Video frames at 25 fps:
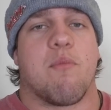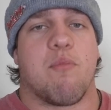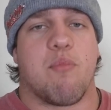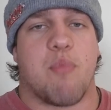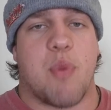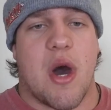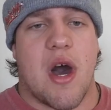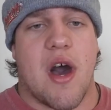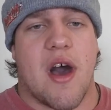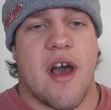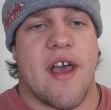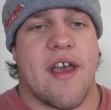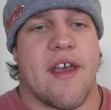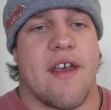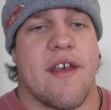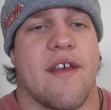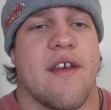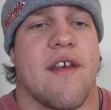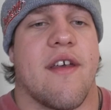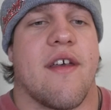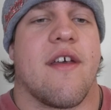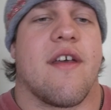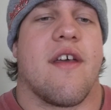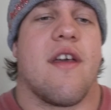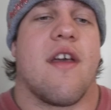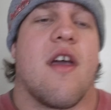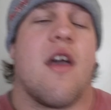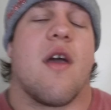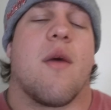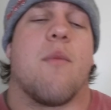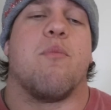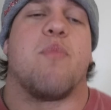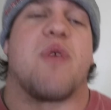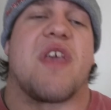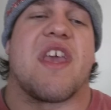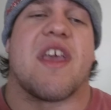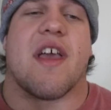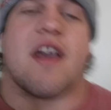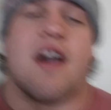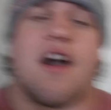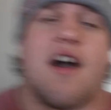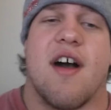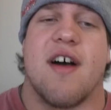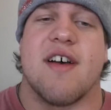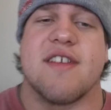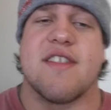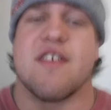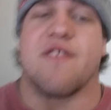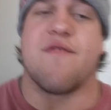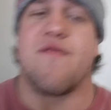But
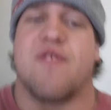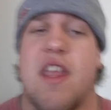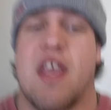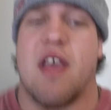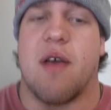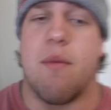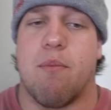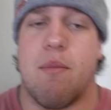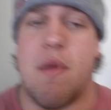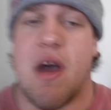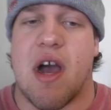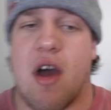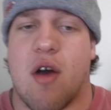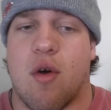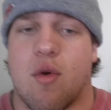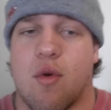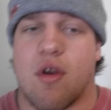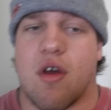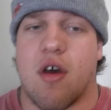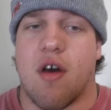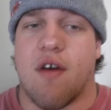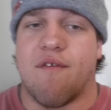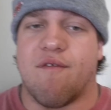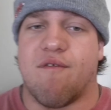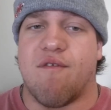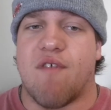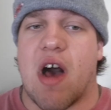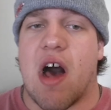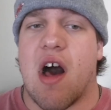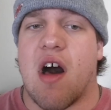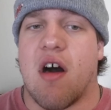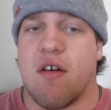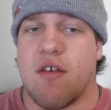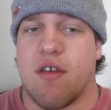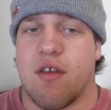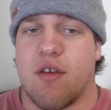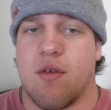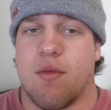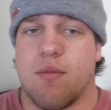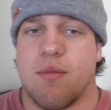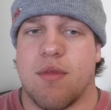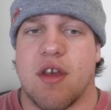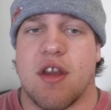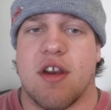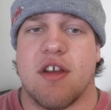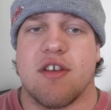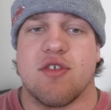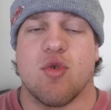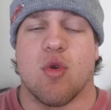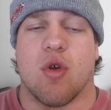because of the amount of volume
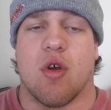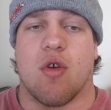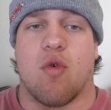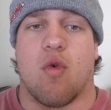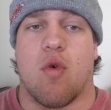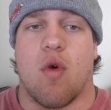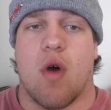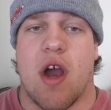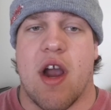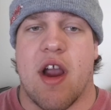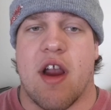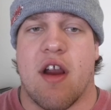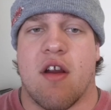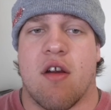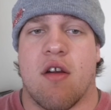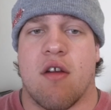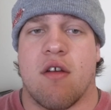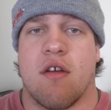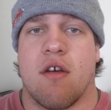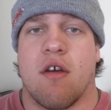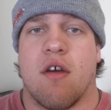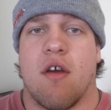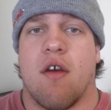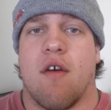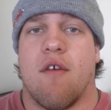that is required